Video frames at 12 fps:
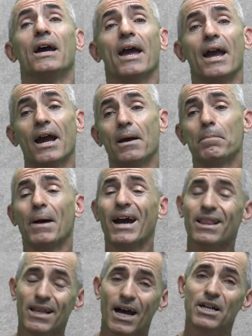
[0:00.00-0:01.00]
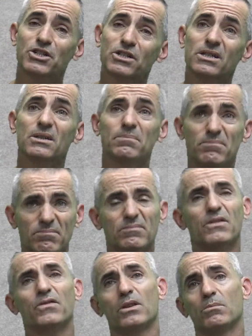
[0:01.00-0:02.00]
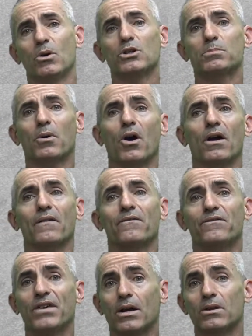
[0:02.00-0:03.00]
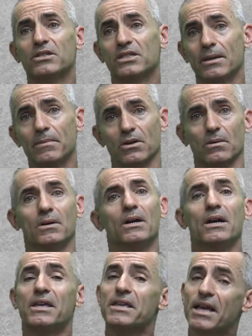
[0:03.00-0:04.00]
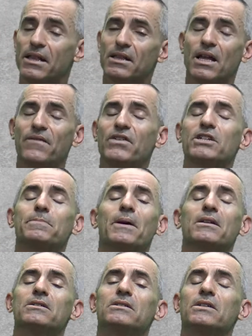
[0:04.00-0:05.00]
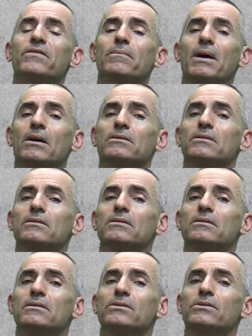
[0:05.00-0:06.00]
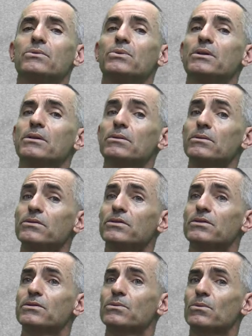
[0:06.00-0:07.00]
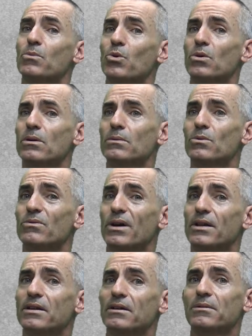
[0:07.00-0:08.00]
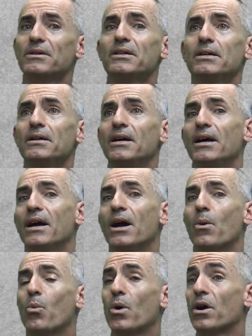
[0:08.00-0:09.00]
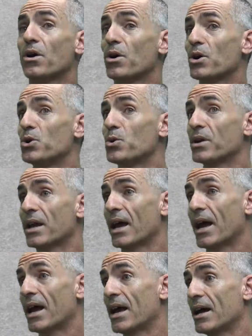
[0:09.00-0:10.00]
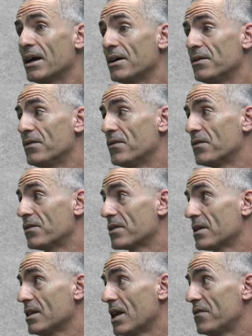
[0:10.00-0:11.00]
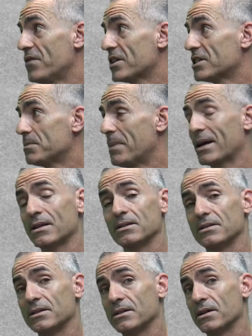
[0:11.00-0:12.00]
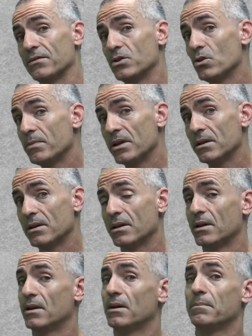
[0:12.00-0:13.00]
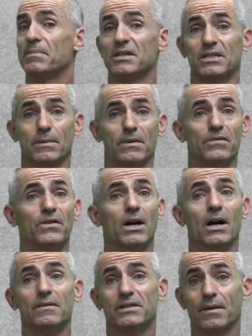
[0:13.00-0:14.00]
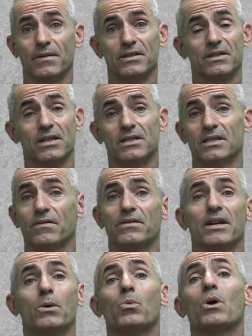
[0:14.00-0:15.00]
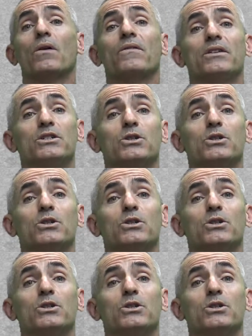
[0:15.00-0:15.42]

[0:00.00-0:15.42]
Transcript: and biologically, for the most part, fairly similar. Yet the life expectancy of a mouse is two years or more, around that area, where you can have the life expectancy of a human be seventy-five, seventy-six, seventy-eight, wherever it is,